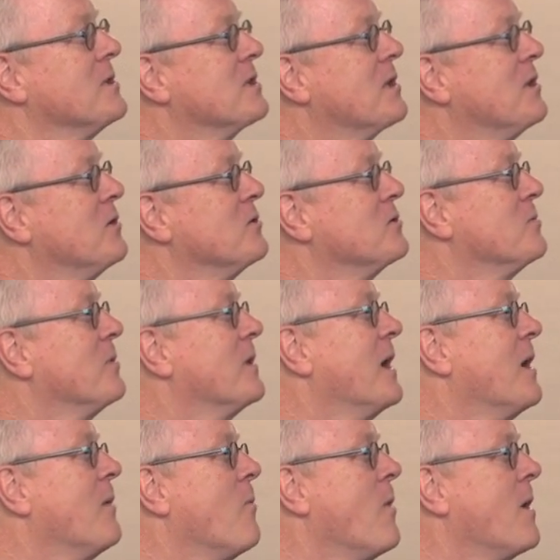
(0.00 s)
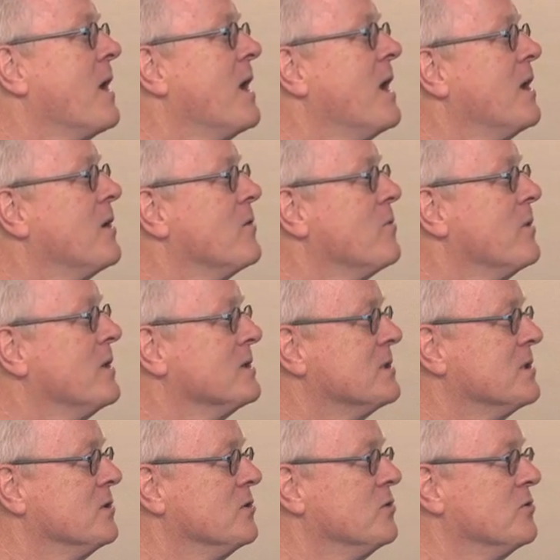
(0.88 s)
closed, we got 1 hand
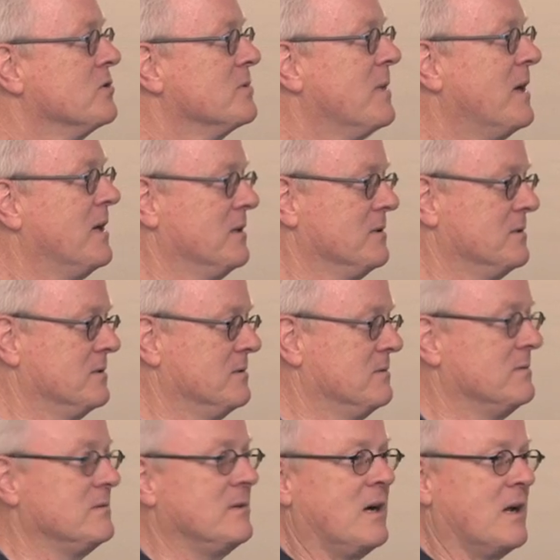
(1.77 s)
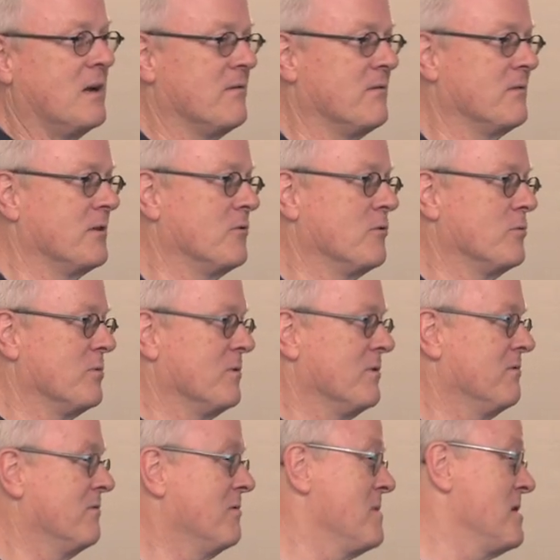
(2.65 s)
raised and 2 smiles out of a group
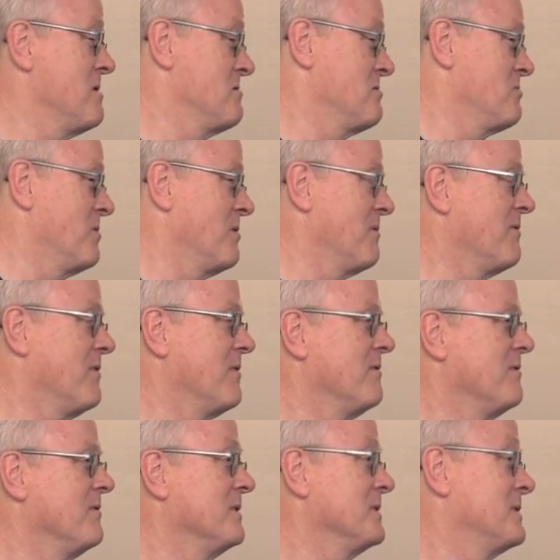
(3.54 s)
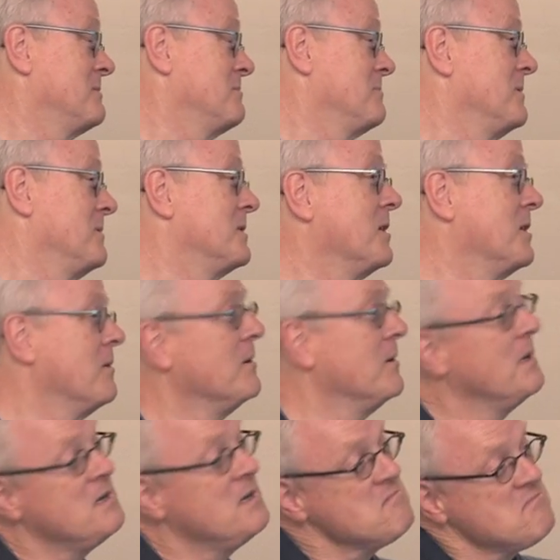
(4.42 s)
of about 25 of us. So
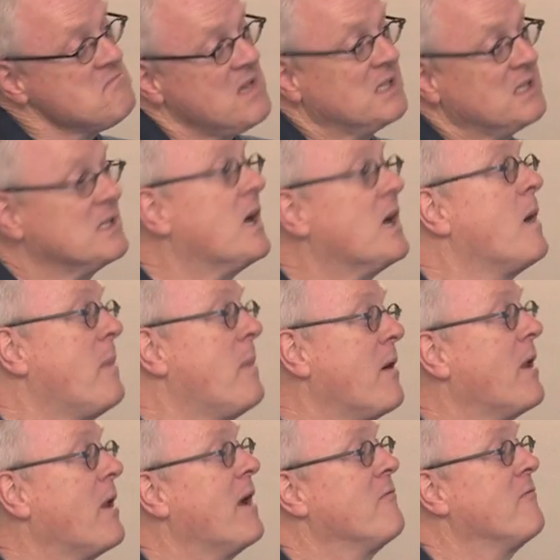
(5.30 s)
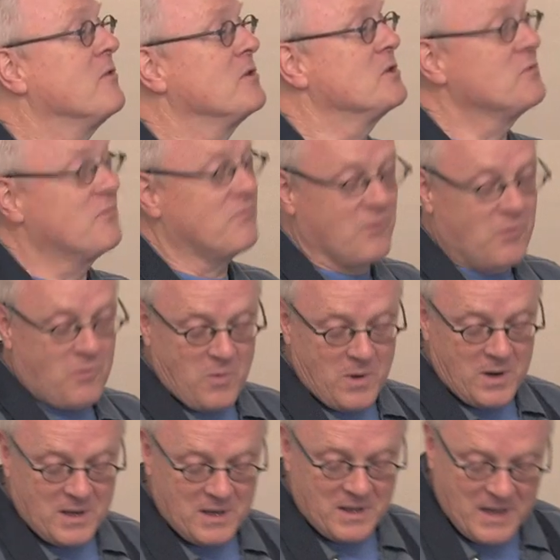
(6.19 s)
that's about average for
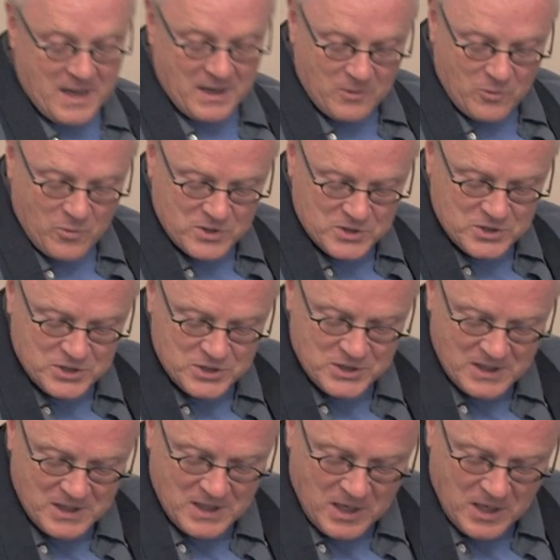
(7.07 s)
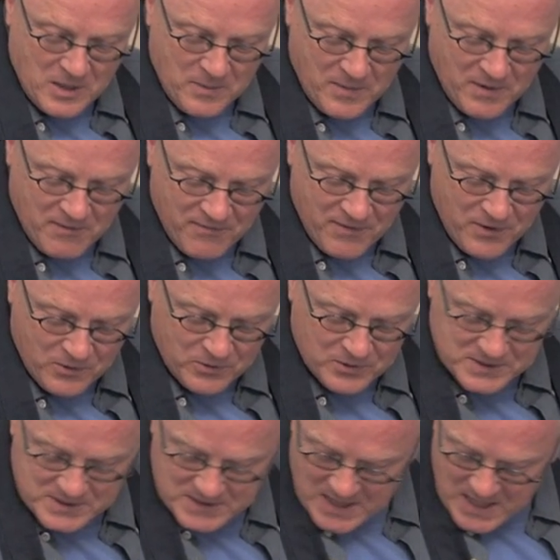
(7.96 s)
what that question
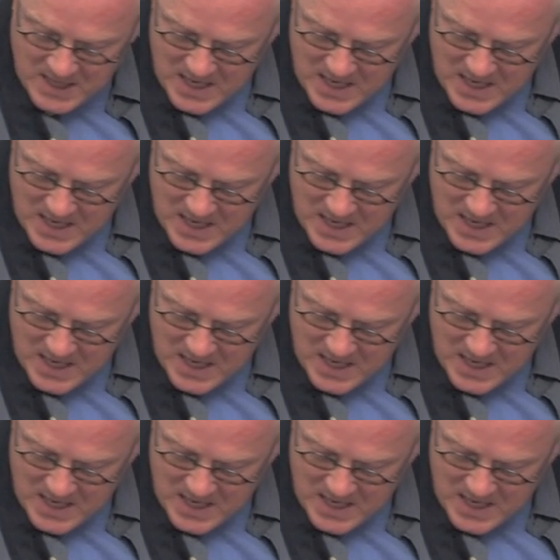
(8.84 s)
evokes.